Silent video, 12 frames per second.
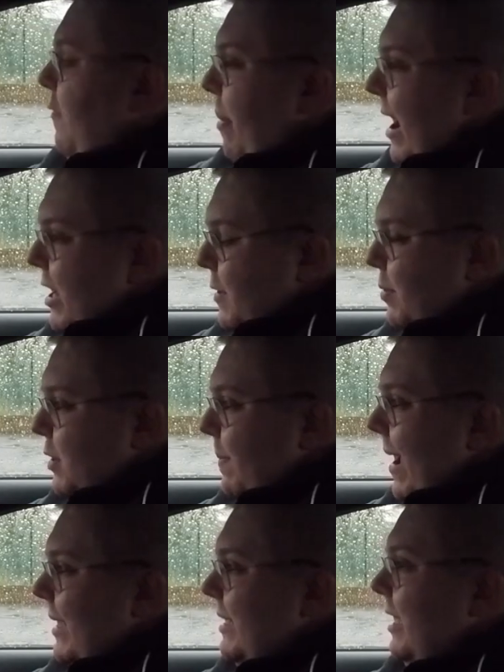price
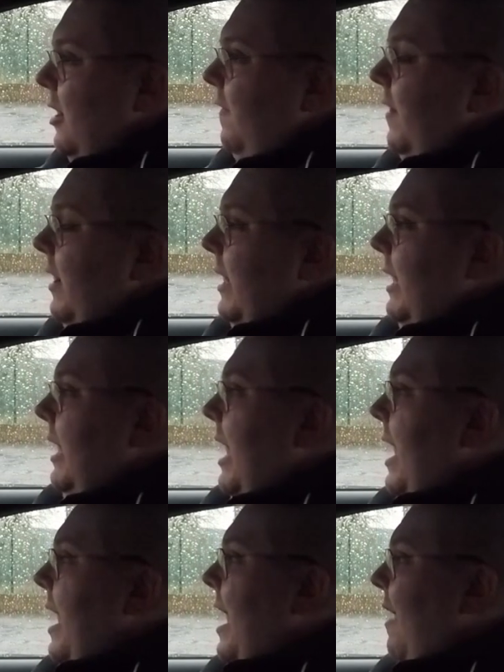perspective,
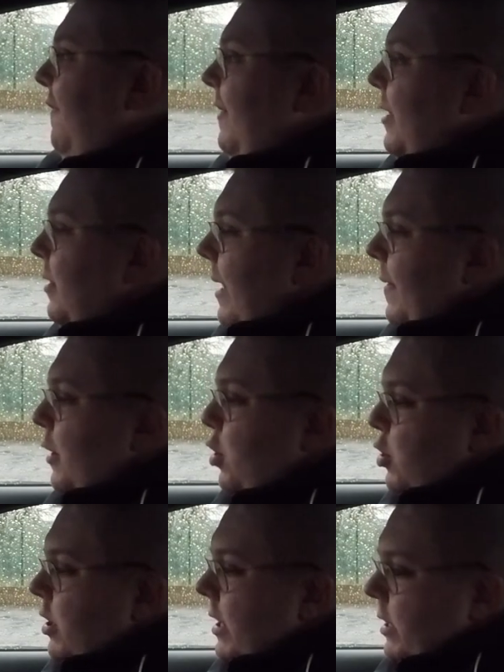I feel that the
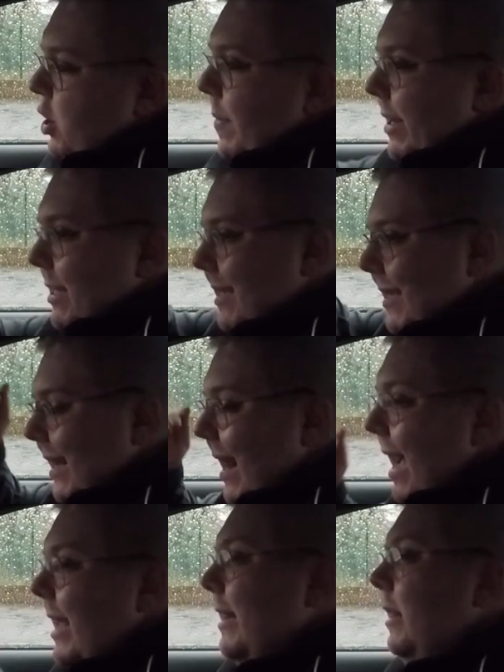Goodyears come in
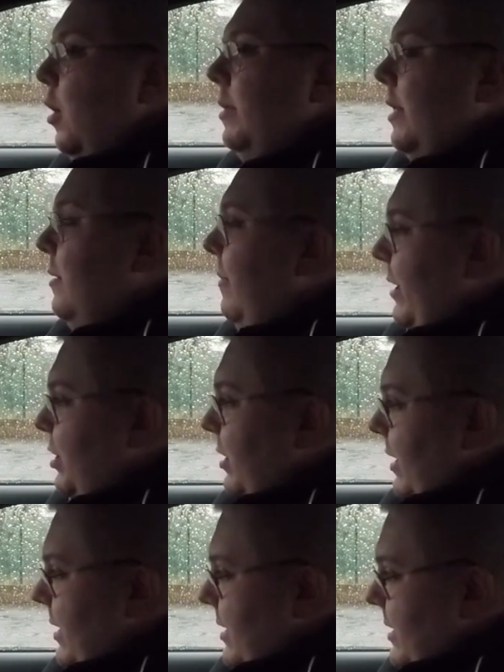slightly lower than the
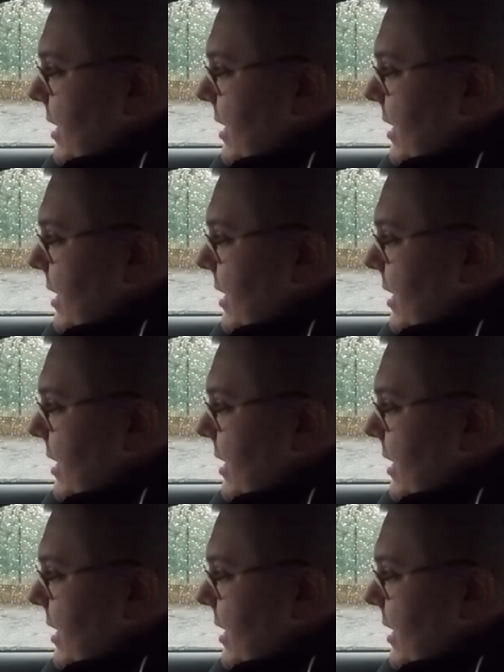Michelins.